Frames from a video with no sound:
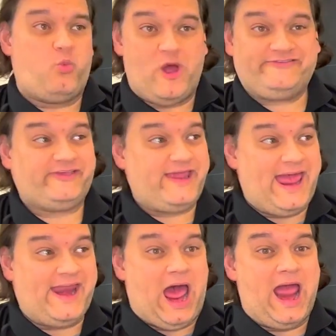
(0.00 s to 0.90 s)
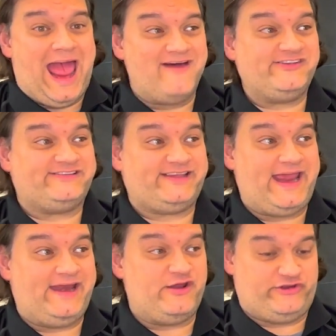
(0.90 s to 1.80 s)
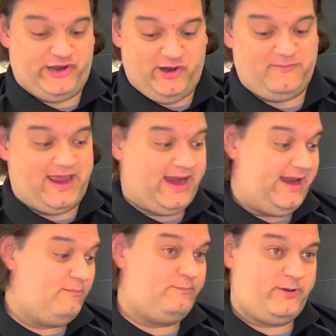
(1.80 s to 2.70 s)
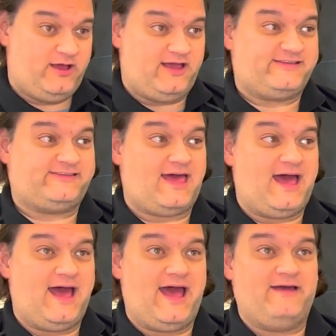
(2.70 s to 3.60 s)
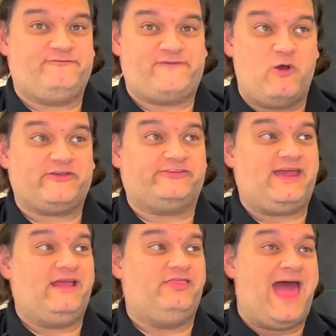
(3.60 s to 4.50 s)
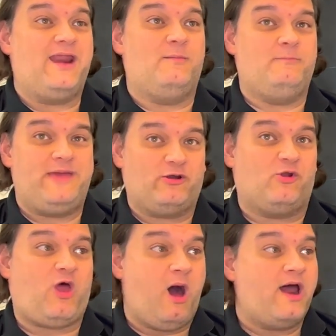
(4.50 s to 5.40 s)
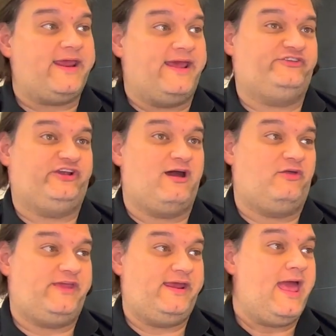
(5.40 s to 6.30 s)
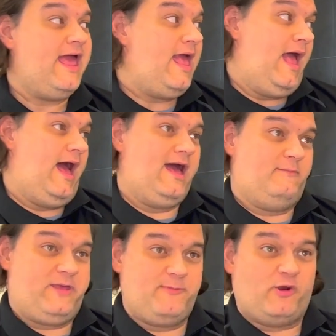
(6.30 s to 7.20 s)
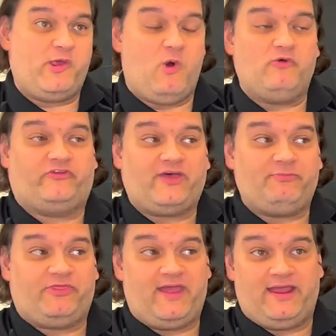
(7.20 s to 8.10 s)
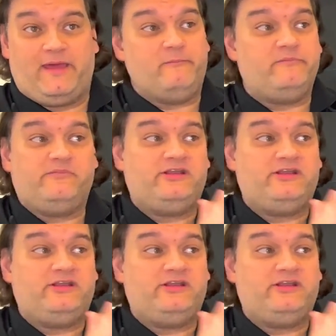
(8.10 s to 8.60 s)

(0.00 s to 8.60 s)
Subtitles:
Once again, I haven't seen too many books focusing that middle audience, you know, the people who want something